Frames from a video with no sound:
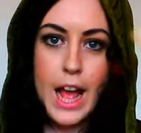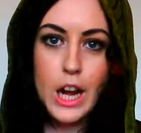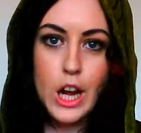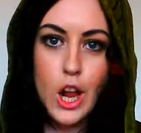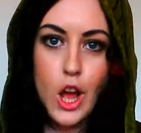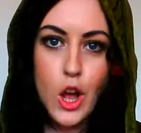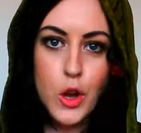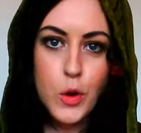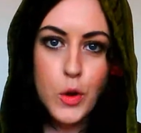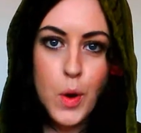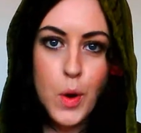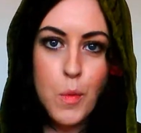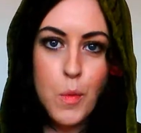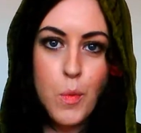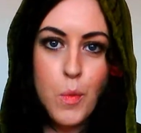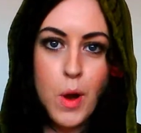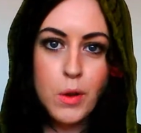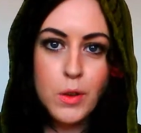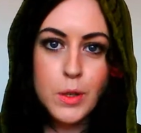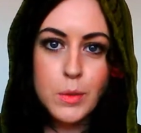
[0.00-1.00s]
Hello
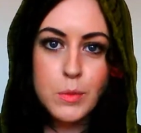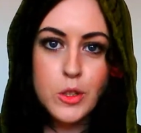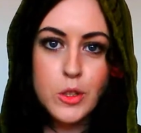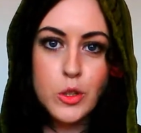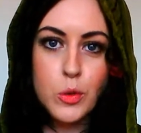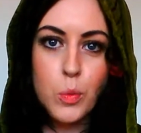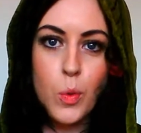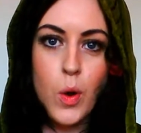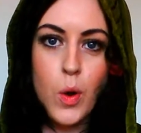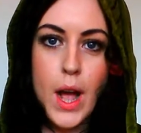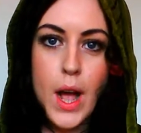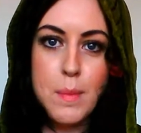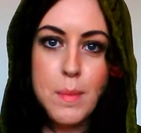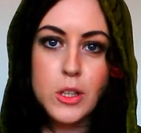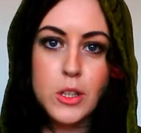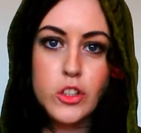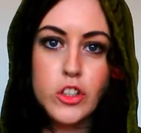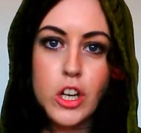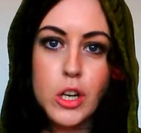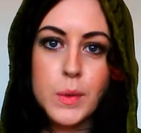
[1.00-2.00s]
and welcome to
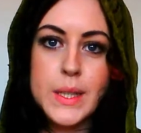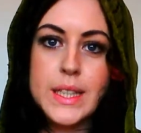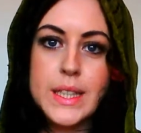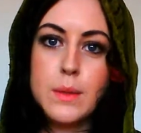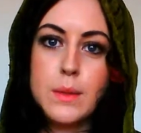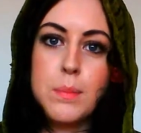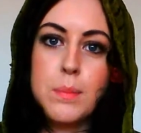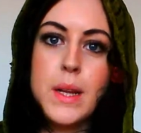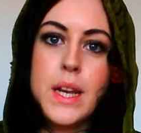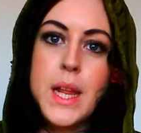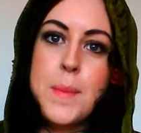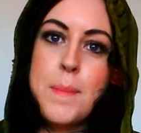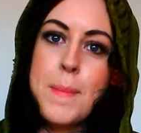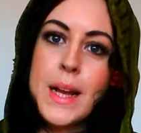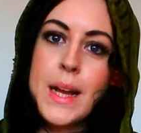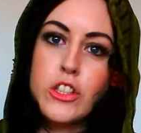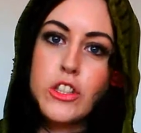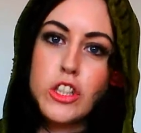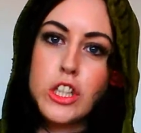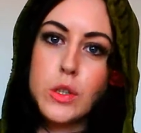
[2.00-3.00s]
Warhammer Joey's mini
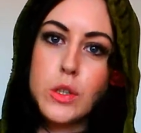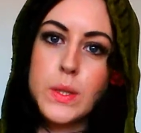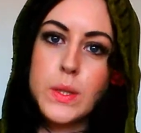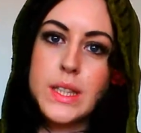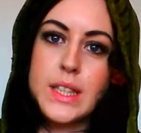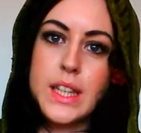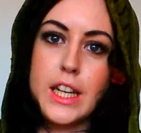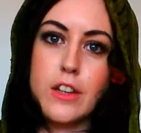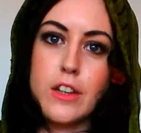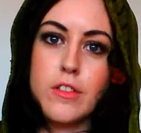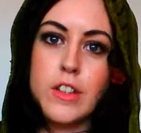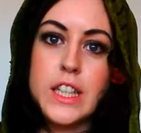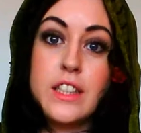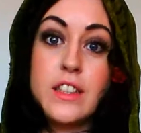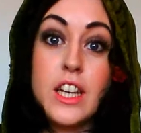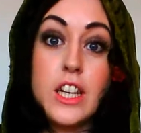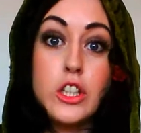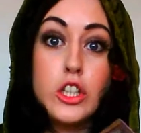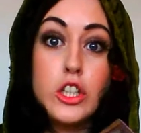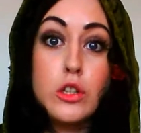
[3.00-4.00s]
magical
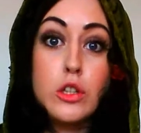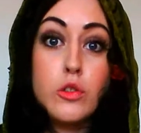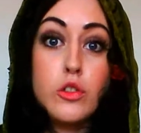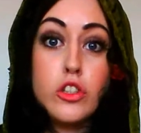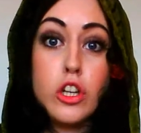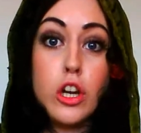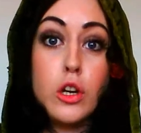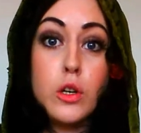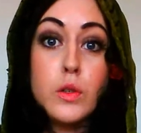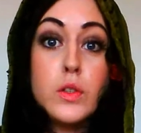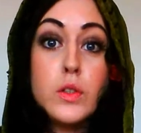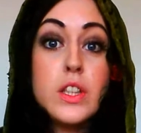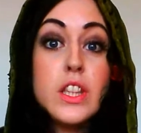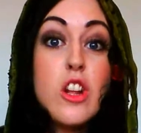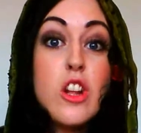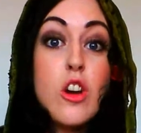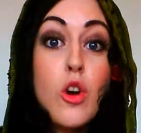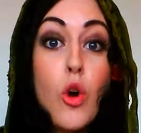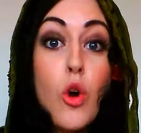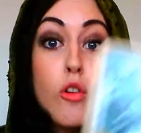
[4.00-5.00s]
series, and you chose
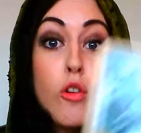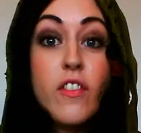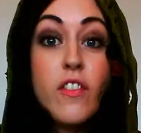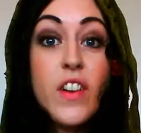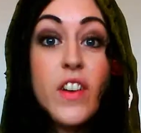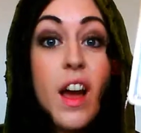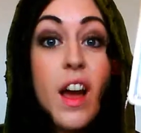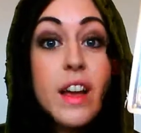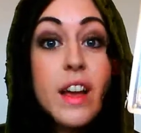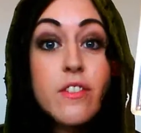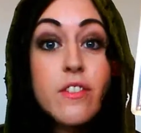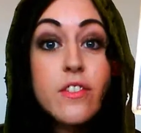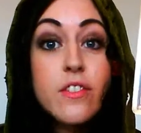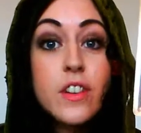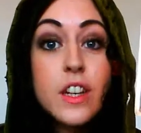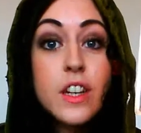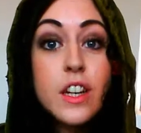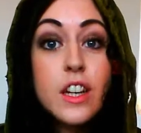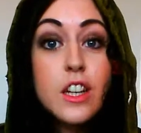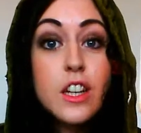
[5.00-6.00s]
the Law of Life.
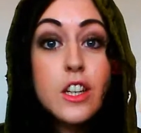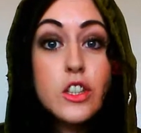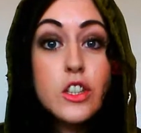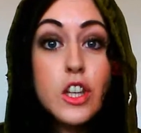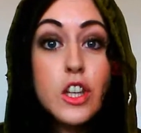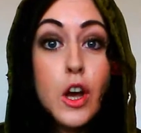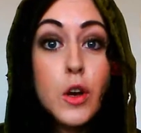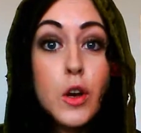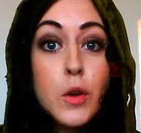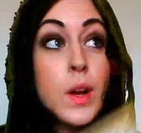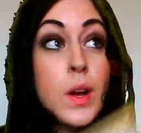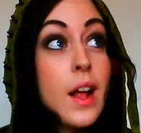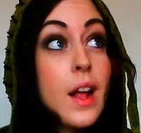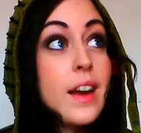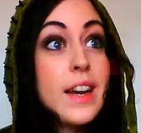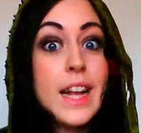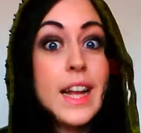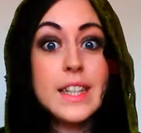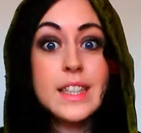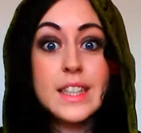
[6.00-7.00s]
So
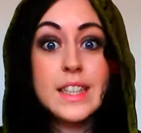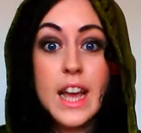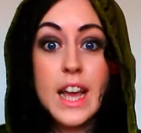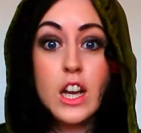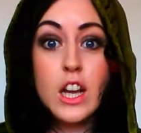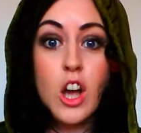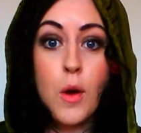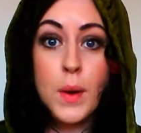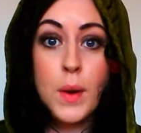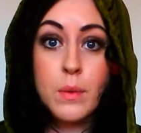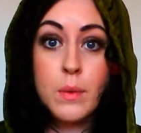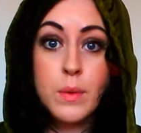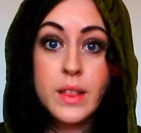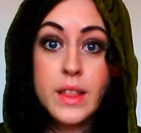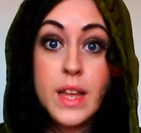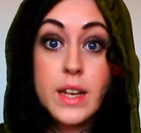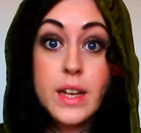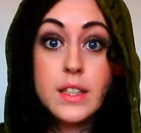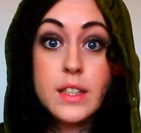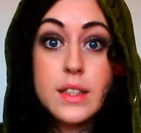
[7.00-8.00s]
let's get going
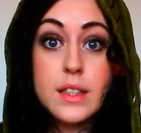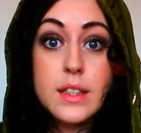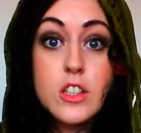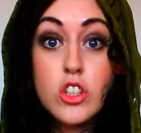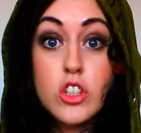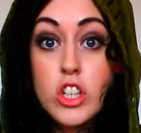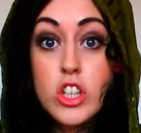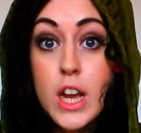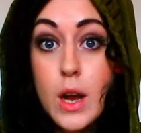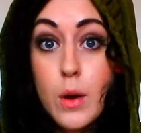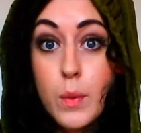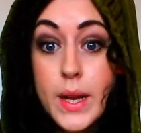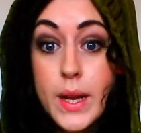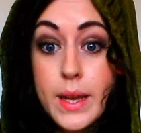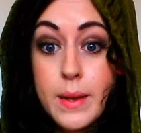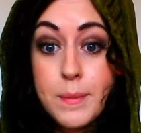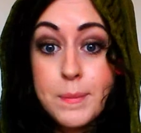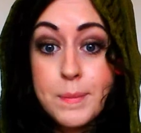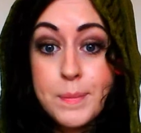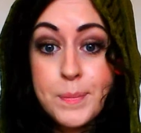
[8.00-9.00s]
with this, shall
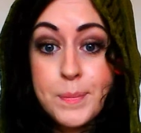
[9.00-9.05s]
we?